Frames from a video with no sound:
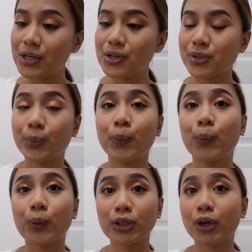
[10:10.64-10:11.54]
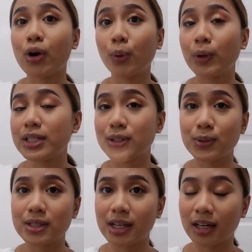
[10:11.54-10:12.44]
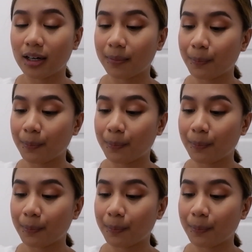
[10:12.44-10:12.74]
So when you're always using